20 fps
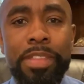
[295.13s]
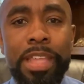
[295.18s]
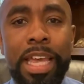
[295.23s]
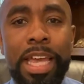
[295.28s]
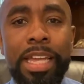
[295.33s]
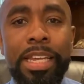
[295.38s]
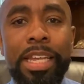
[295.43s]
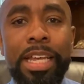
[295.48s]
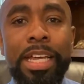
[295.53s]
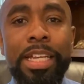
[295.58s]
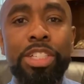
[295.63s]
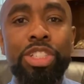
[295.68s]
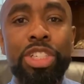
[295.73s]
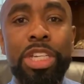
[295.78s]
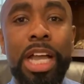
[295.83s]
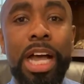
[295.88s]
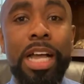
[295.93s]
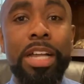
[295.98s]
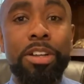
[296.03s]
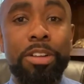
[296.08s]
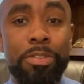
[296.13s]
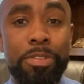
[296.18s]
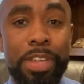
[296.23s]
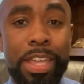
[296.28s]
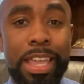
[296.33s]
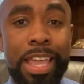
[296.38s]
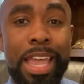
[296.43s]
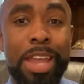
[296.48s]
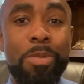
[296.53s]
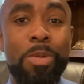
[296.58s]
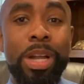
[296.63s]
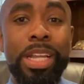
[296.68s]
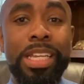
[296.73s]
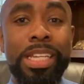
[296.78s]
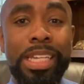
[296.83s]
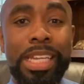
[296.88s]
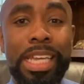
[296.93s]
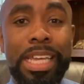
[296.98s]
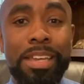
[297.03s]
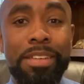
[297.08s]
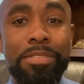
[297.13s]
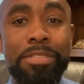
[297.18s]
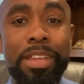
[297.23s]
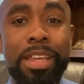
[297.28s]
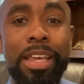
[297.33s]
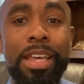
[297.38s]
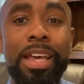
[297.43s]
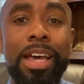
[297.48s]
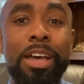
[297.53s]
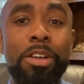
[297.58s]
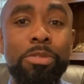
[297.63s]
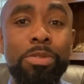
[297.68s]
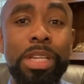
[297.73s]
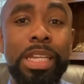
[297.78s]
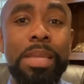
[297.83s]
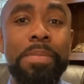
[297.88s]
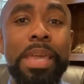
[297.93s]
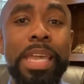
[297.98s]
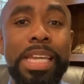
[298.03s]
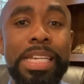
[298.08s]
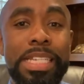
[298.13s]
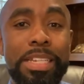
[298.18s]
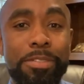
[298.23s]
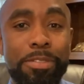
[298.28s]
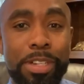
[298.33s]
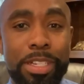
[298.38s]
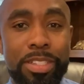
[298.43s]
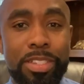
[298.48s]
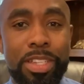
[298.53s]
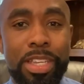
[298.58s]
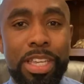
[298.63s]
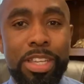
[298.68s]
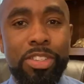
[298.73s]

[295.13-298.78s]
that geography and where you live really make a difference.